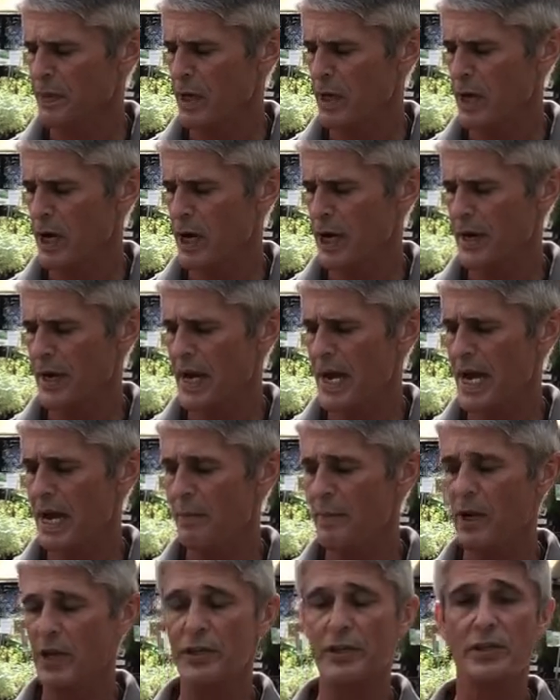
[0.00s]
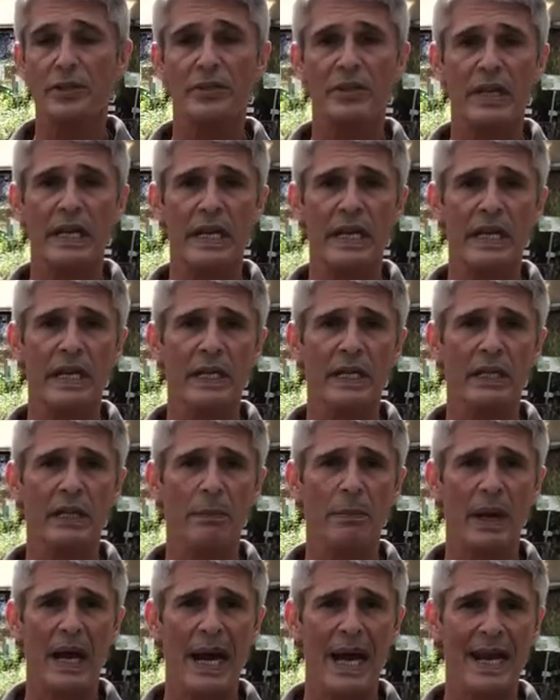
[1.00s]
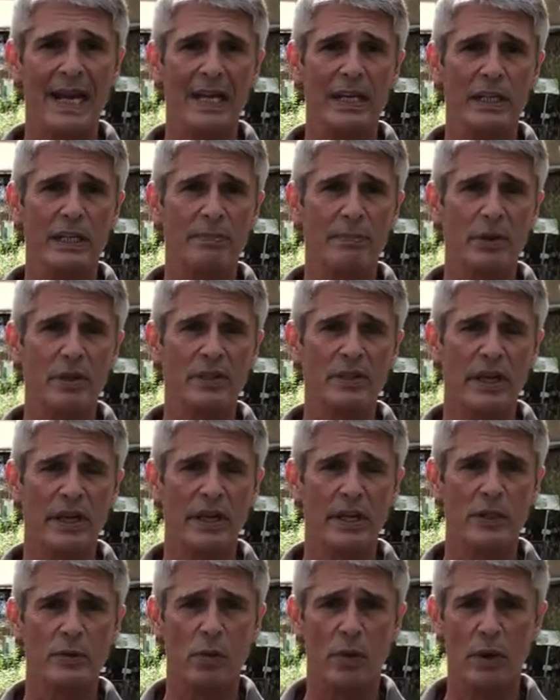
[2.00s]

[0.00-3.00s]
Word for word: on how much is in the package percentage